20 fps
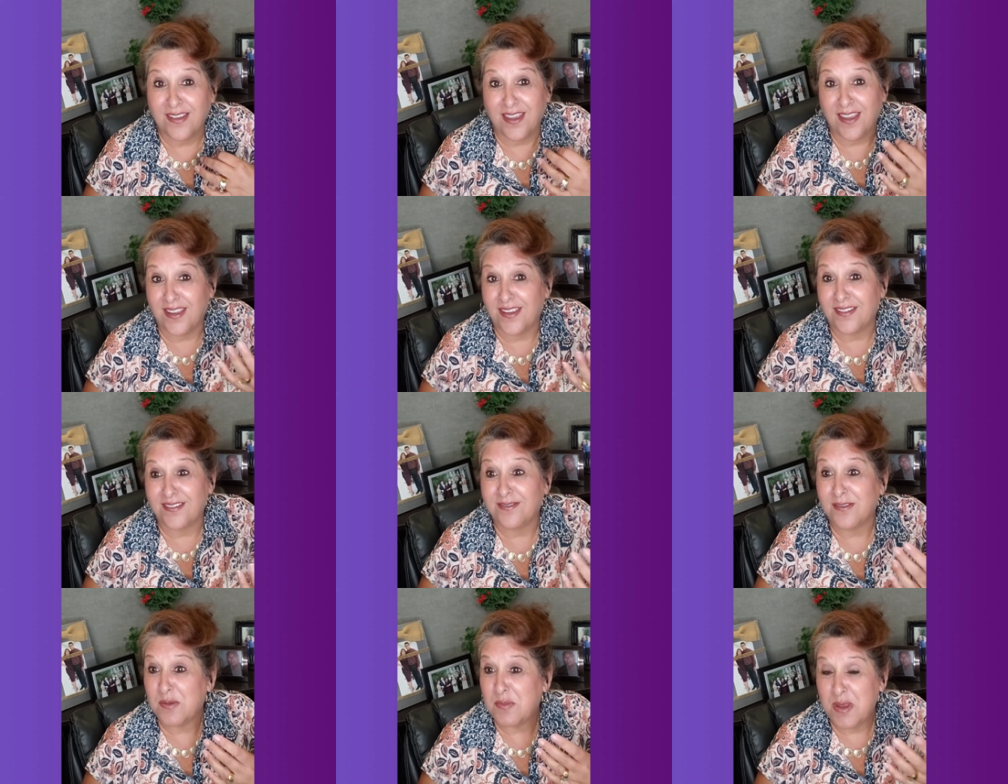
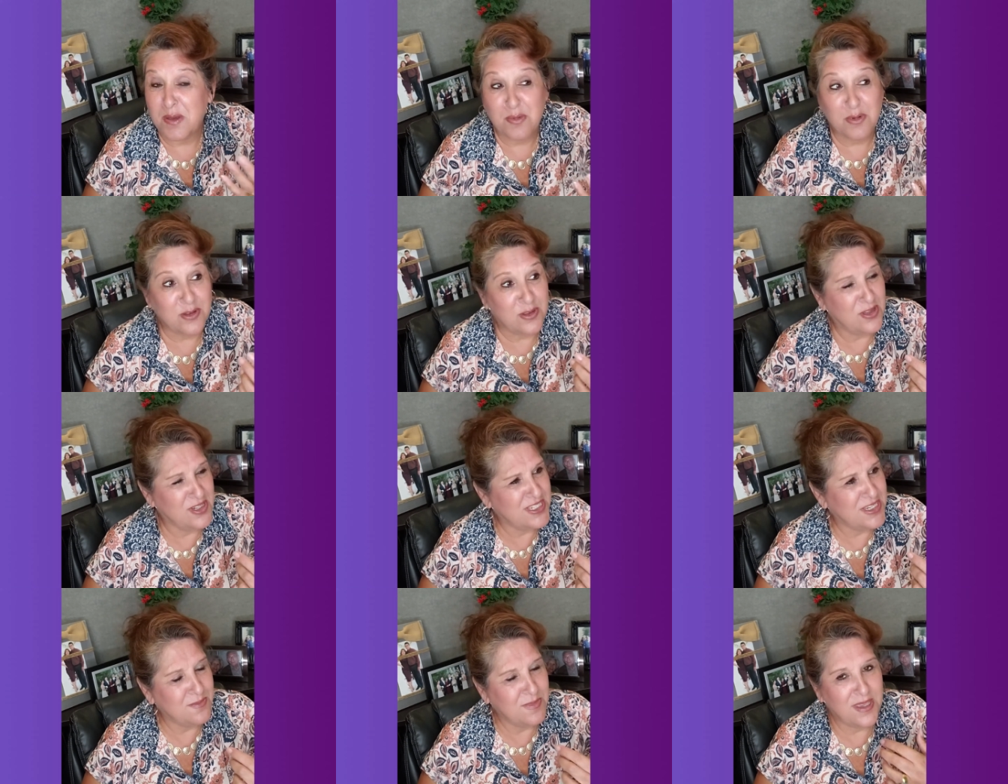And when people
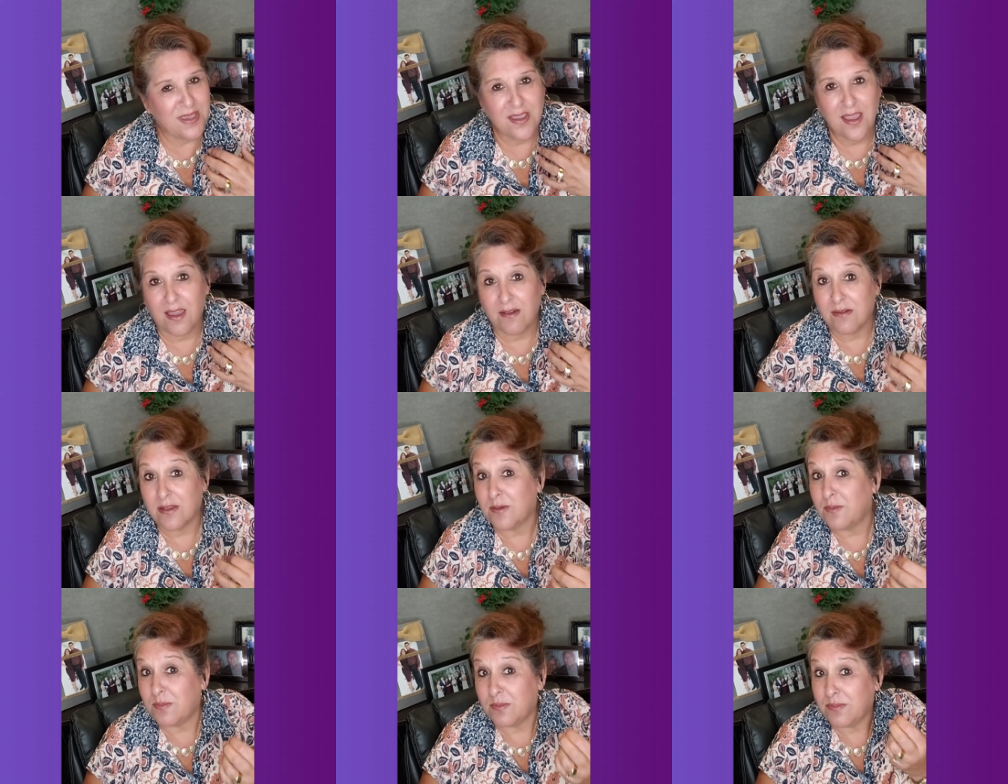looked at me, I
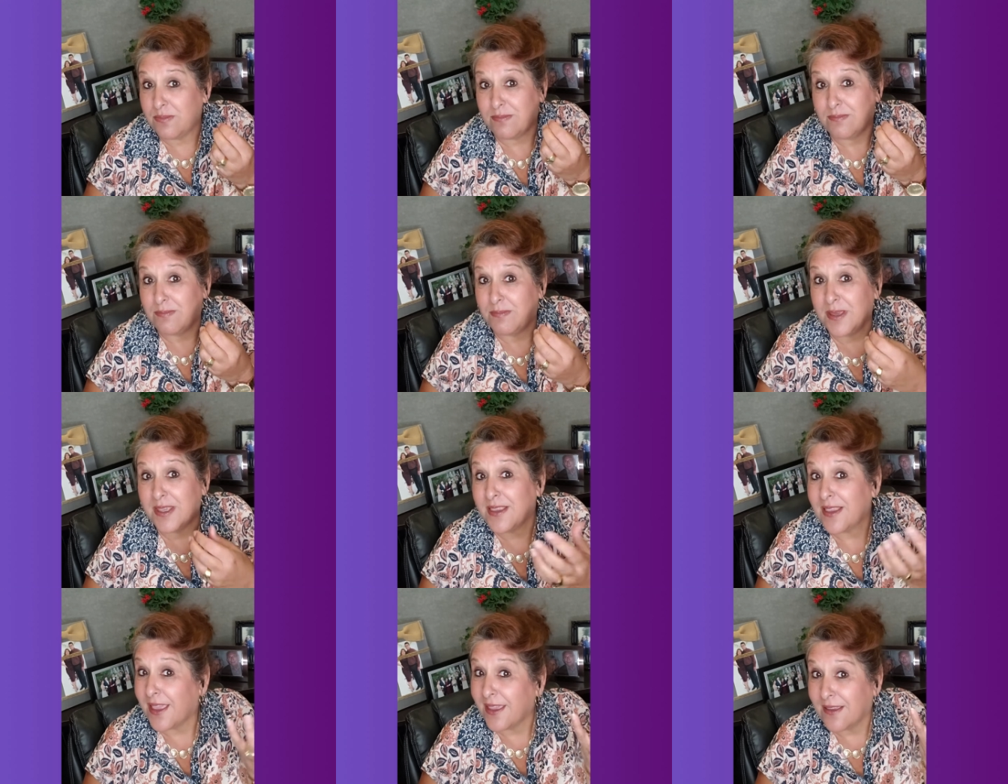would
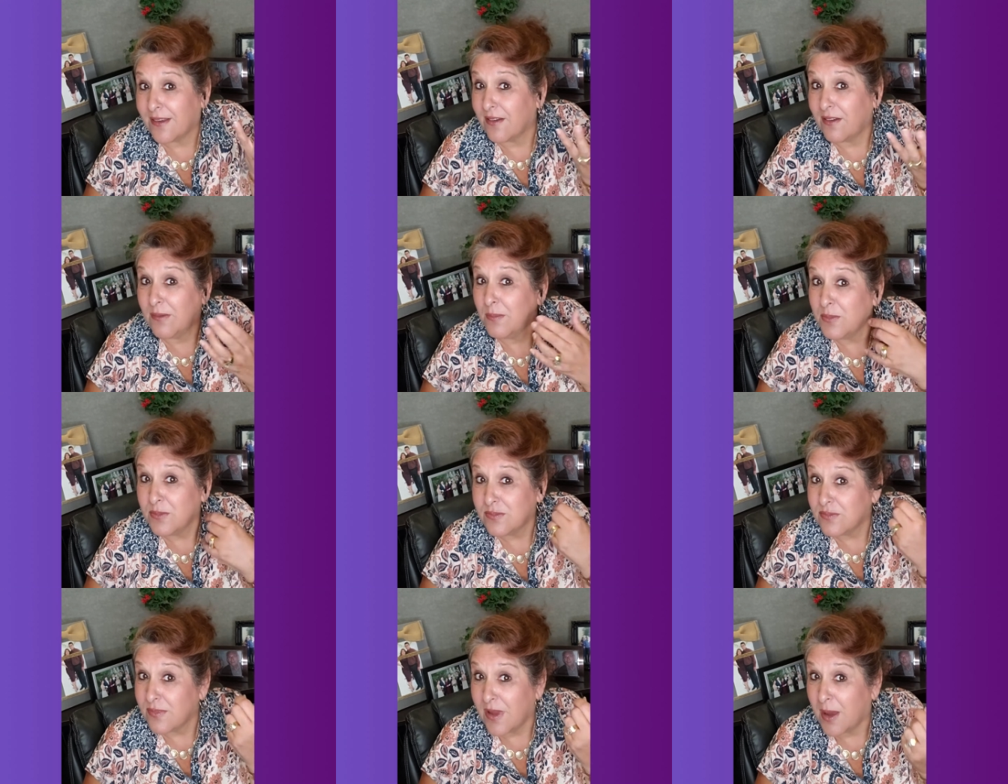be like, oh,
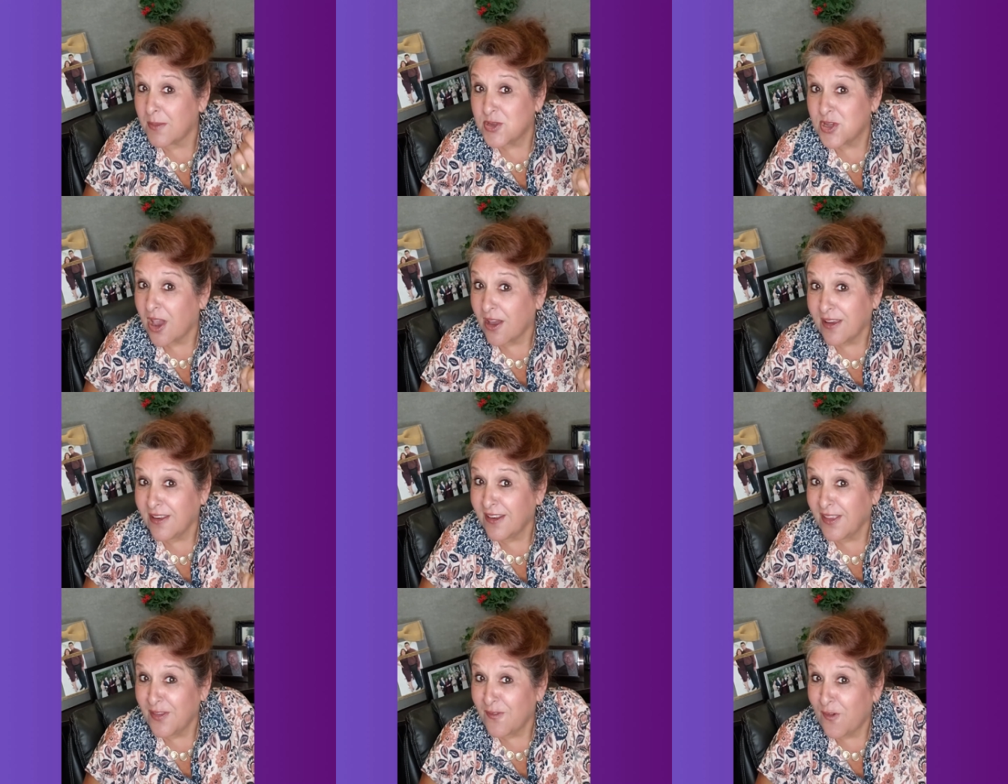I'm
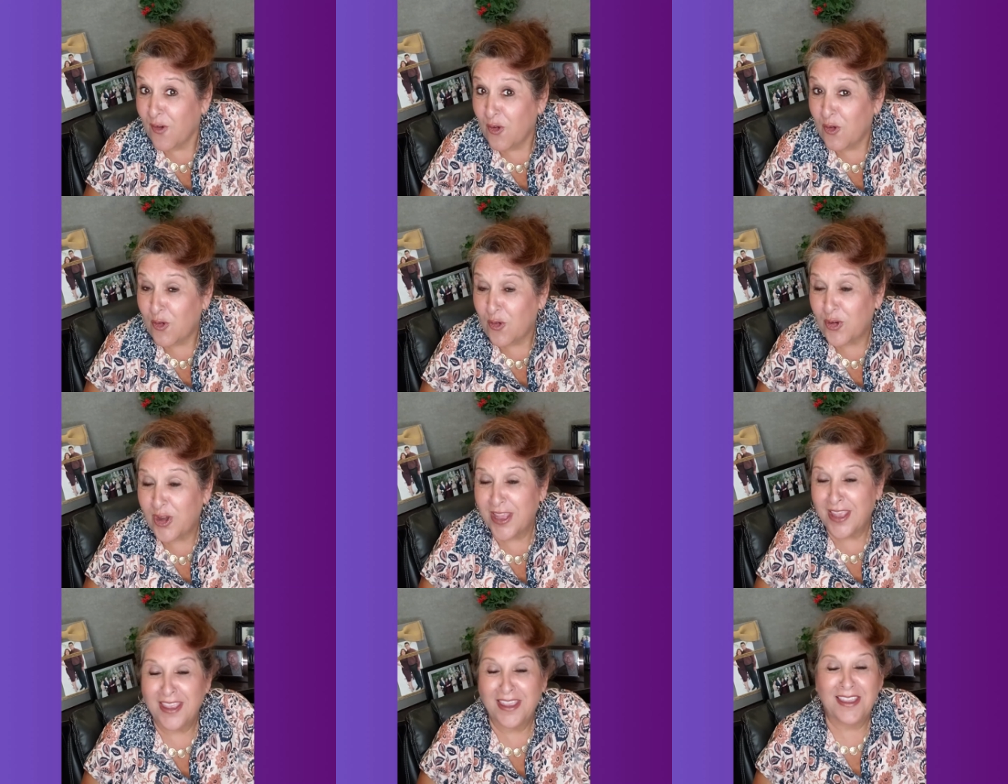talking on the
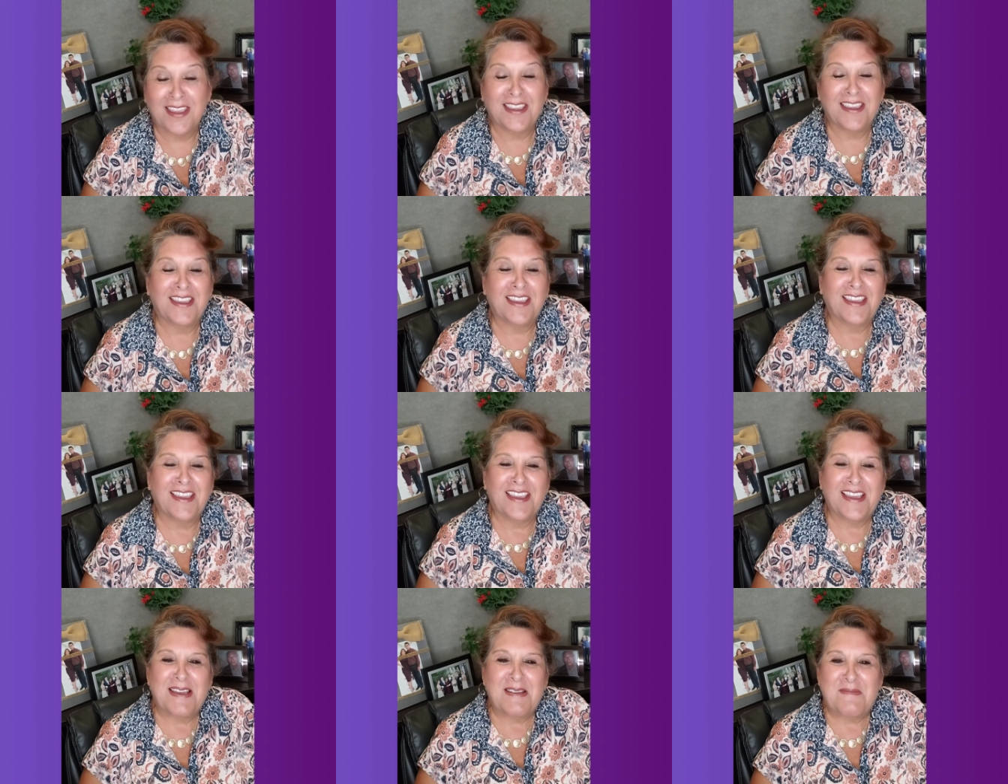phone
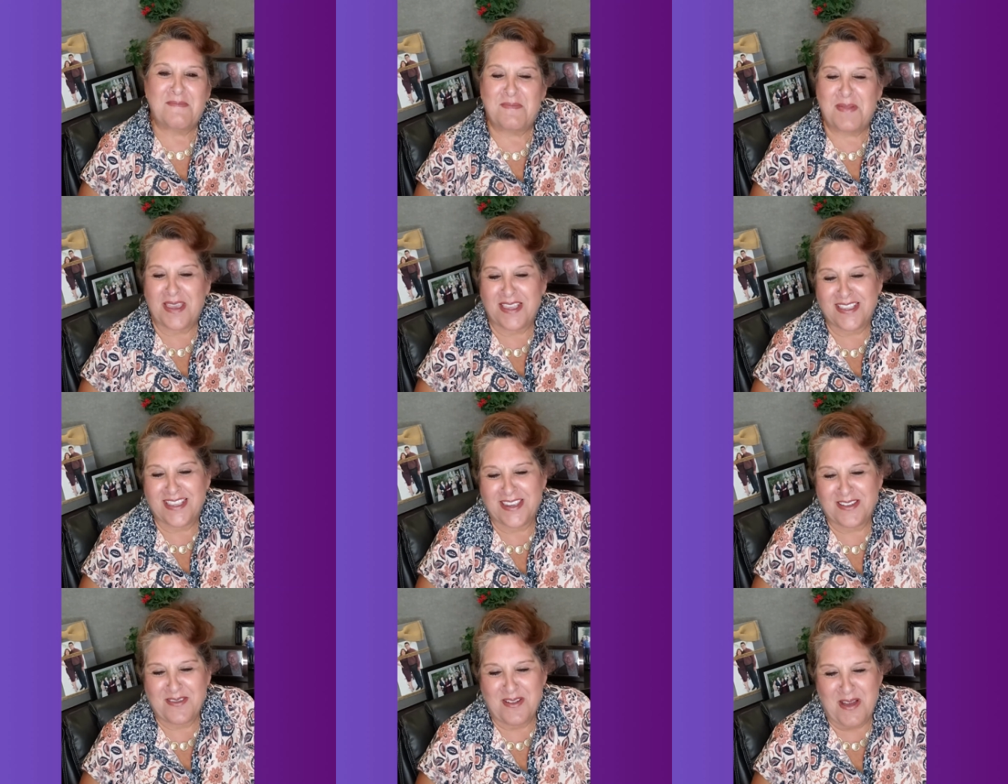
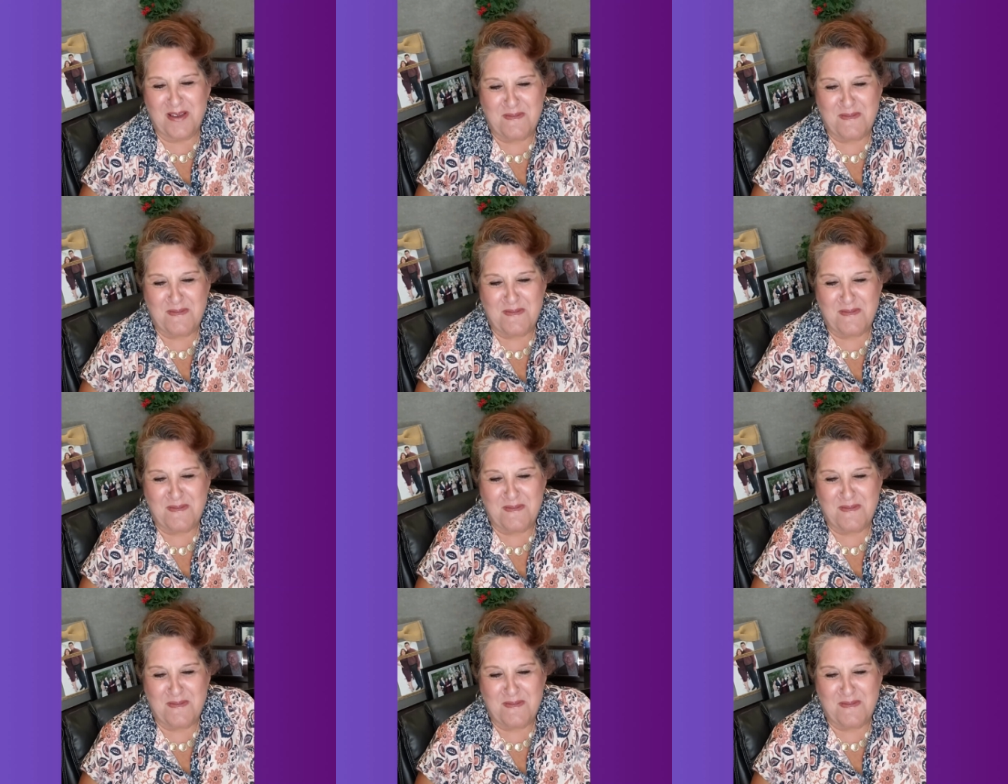because I didn't